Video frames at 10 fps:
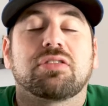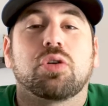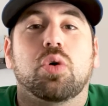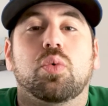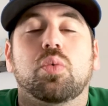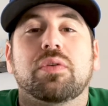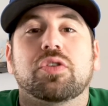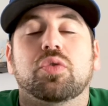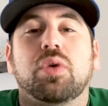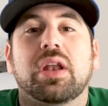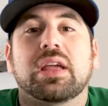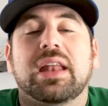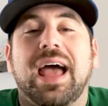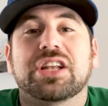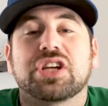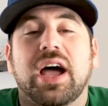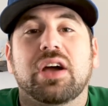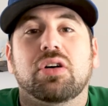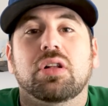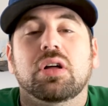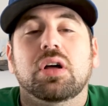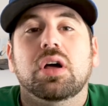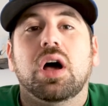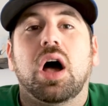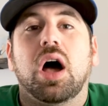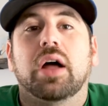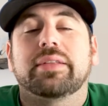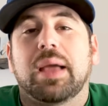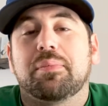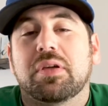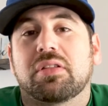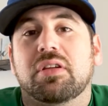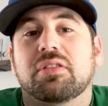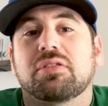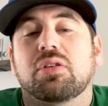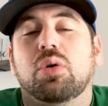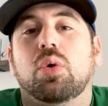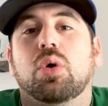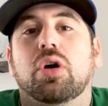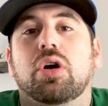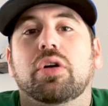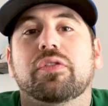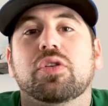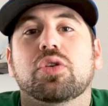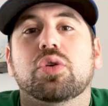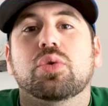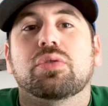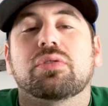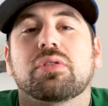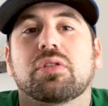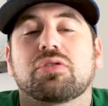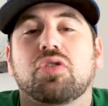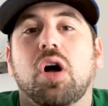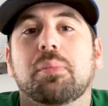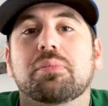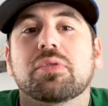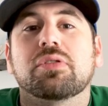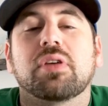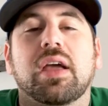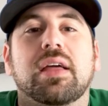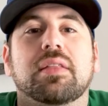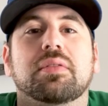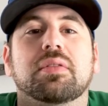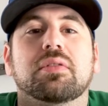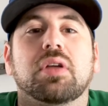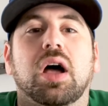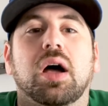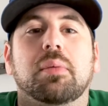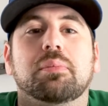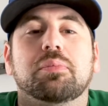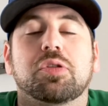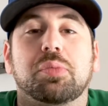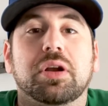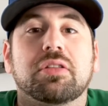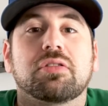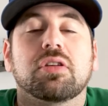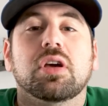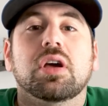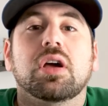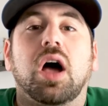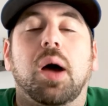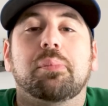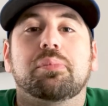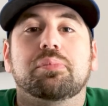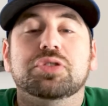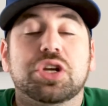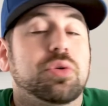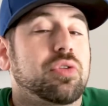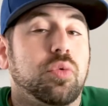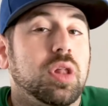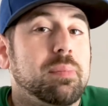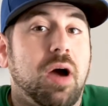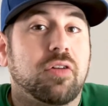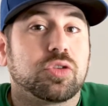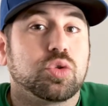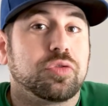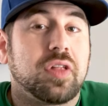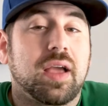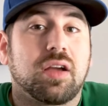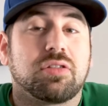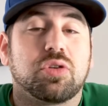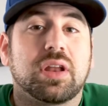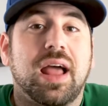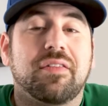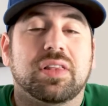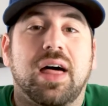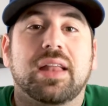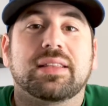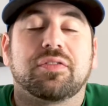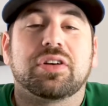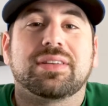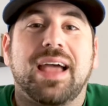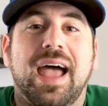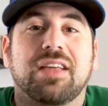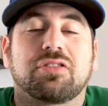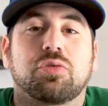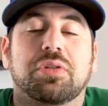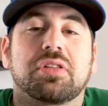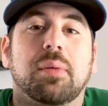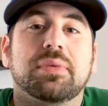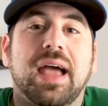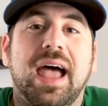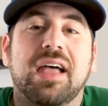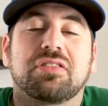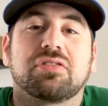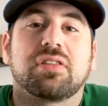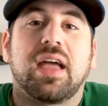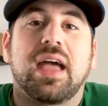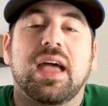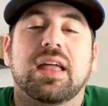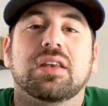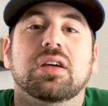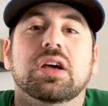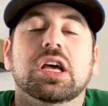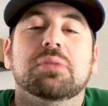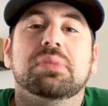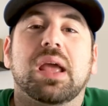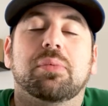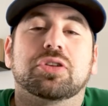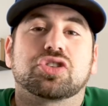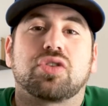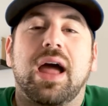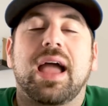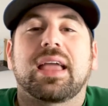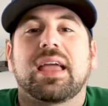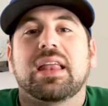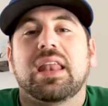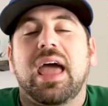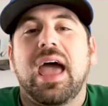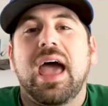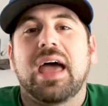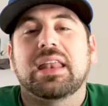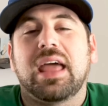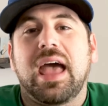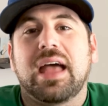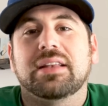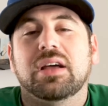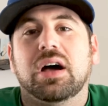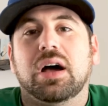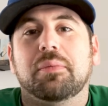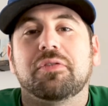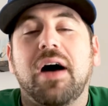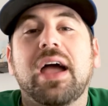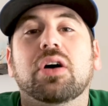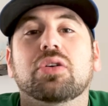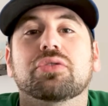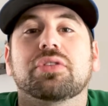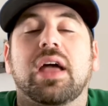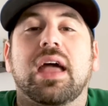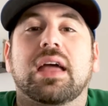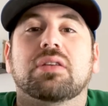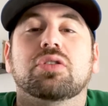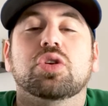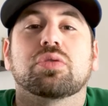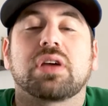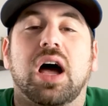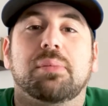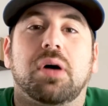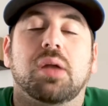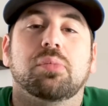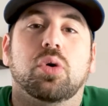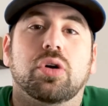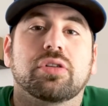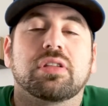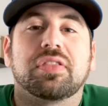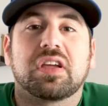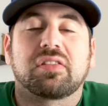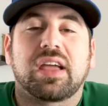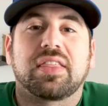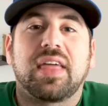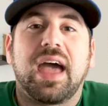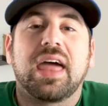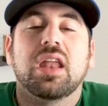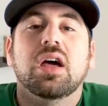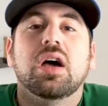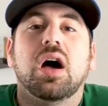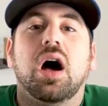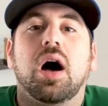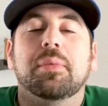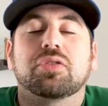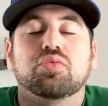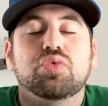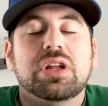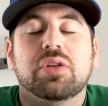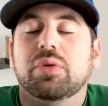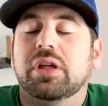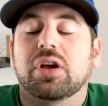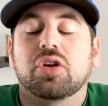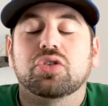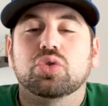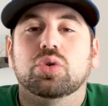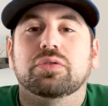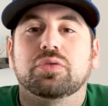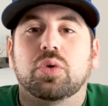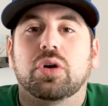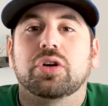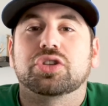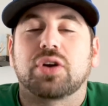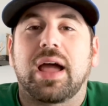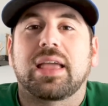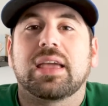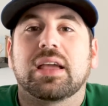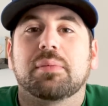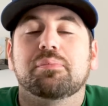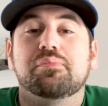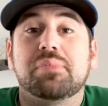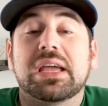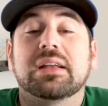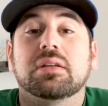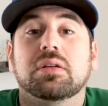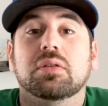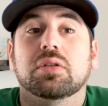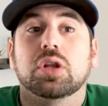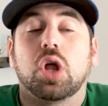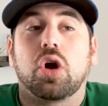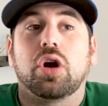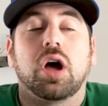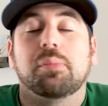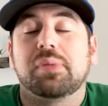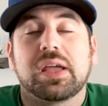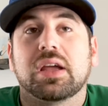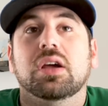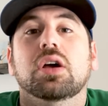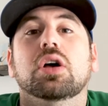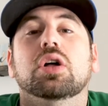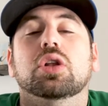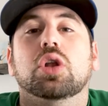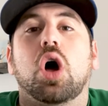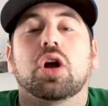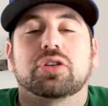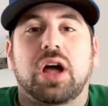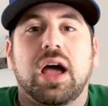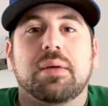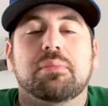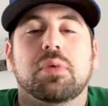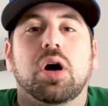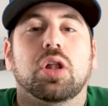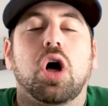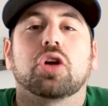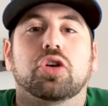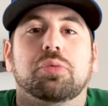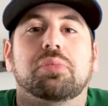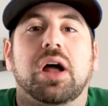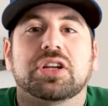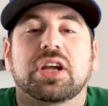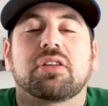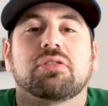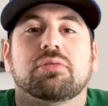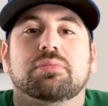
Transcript: So if you're running an agile uh, type business, or if you use scrums and uh, sprints, uh, Jira is a really powerful tool for that because you can have a lot of different tasks with subtasks and being able to track and add add uh, files and use Kanban boards and things like that. Um, it's really really a good tool for tracking big, lar- uh, big long time uh, long term projects.